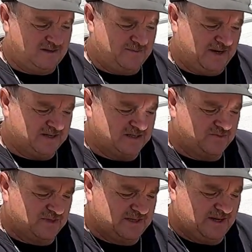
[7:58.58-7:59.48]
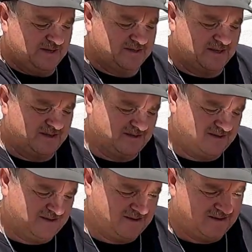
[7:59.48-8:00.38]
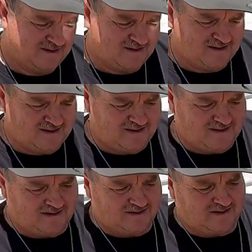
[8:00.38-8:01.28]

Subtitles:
the package is really nice. Now